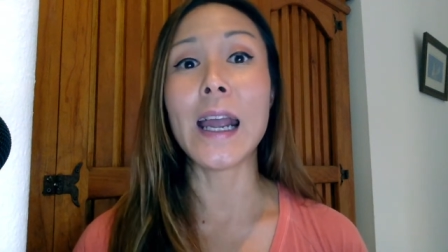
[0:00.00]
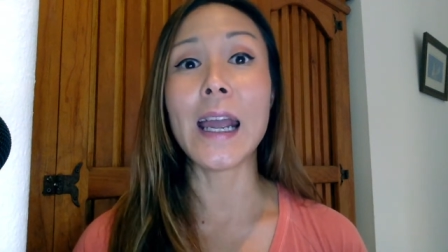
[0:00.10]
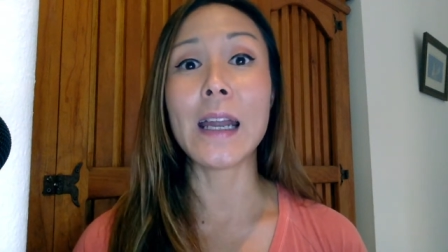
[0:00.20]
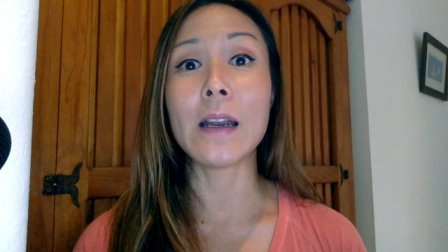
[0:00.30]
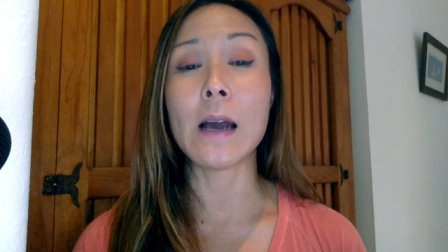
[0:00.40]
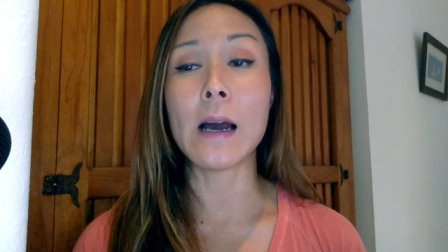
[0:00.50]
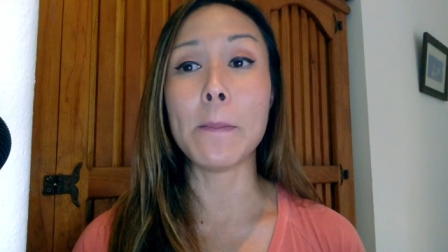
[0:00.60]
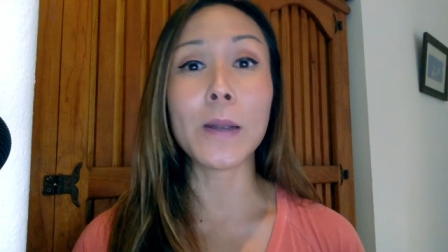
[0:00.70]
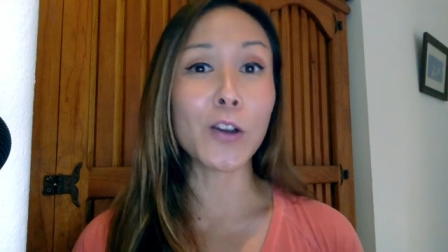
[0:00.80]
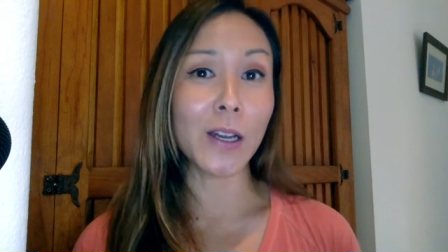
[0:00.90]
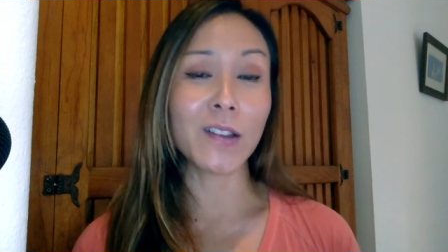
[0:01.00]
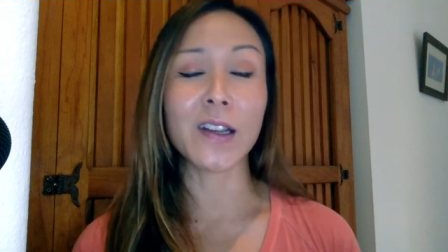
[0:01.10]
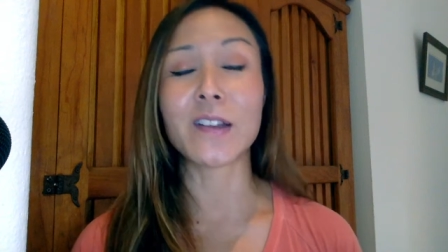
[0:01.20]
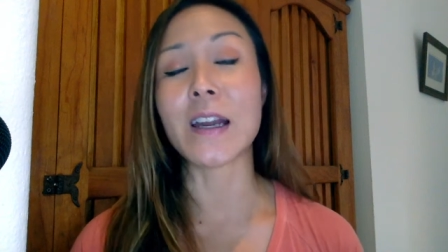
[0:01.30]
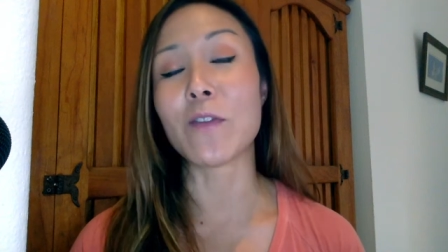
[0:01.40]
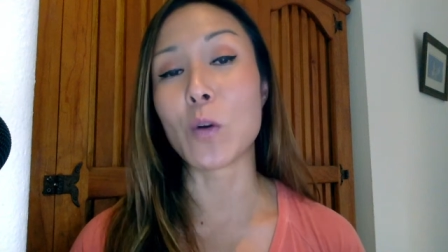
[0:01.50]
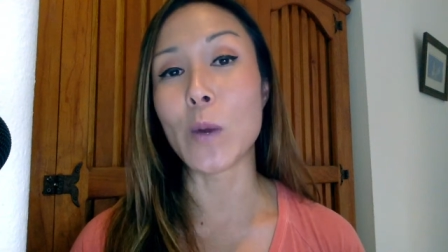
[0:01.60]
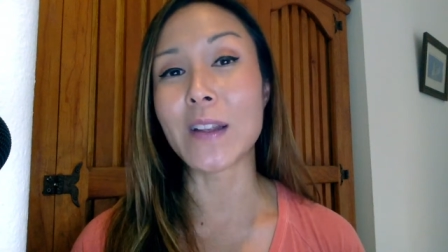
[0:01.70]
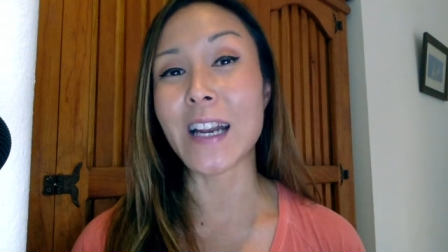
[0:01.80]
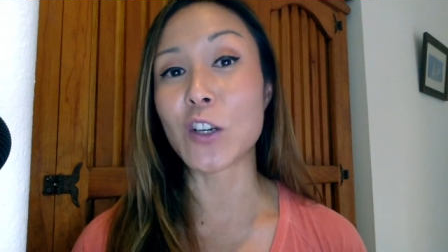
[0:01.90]
and bigger insights every
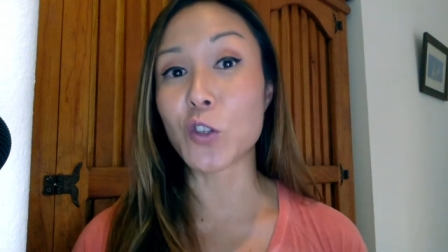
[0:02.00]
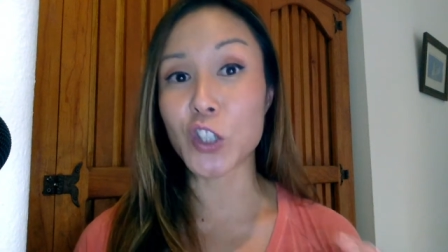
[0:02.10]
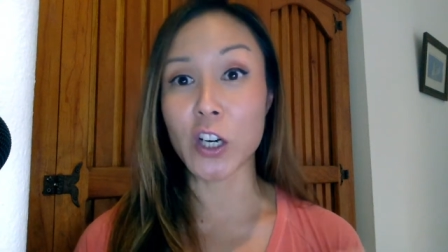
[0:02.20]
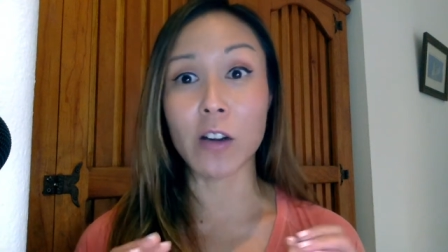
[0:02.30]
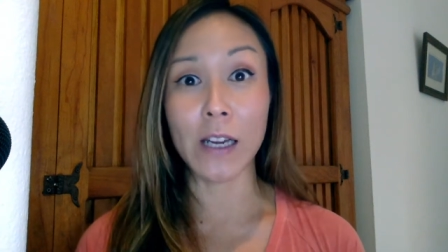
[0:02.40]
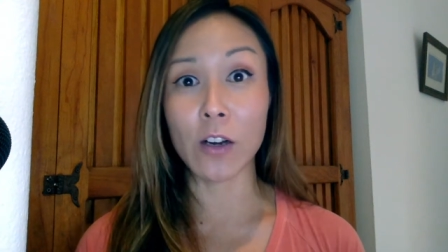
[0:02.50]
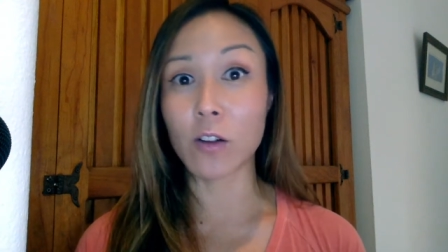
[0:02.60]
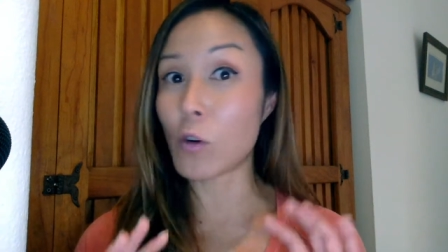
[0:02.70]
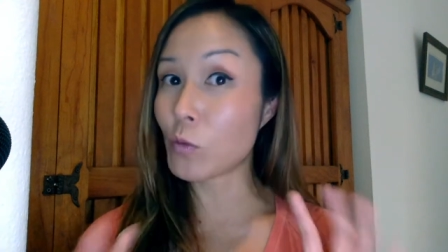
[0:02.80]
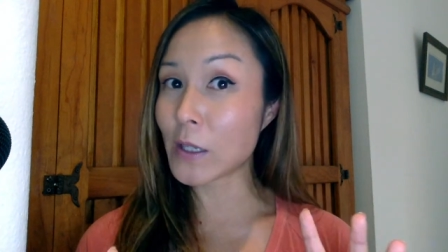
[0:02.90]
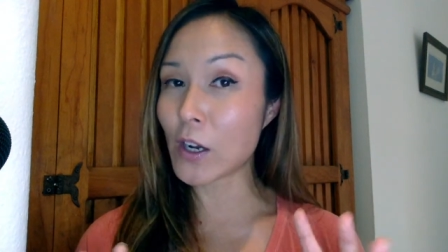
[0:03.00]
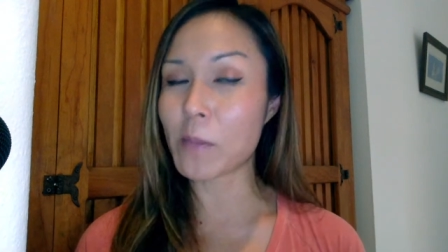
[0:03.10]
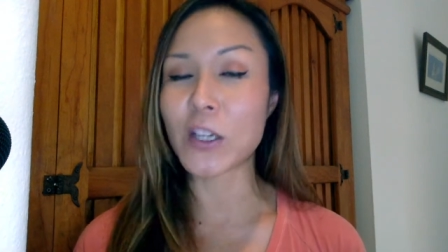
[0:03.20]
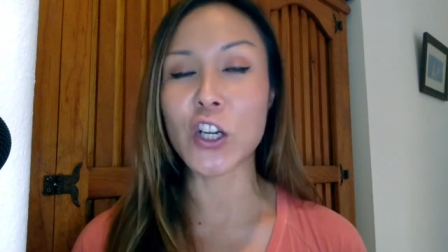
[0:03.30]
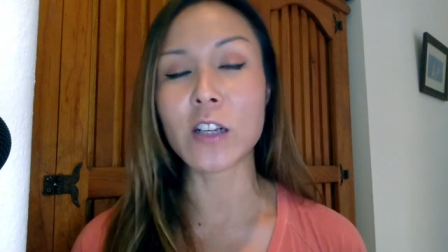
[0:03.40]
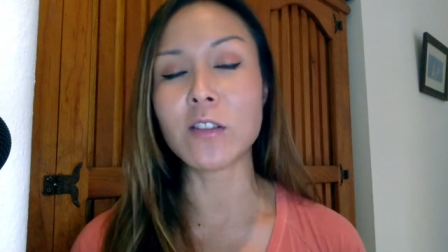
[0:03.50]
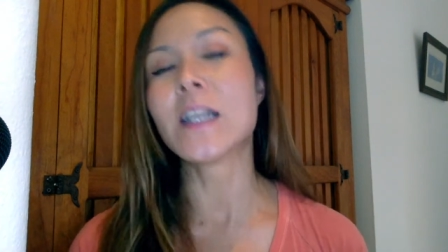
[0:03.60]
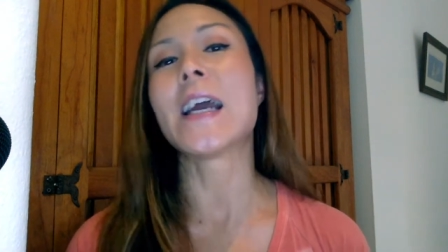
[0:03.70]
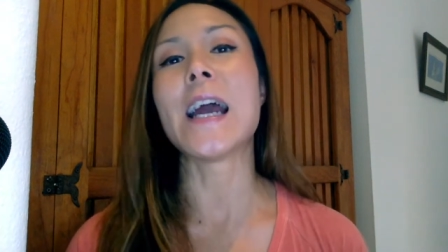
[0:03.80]
week that I don't share here, only on my channel,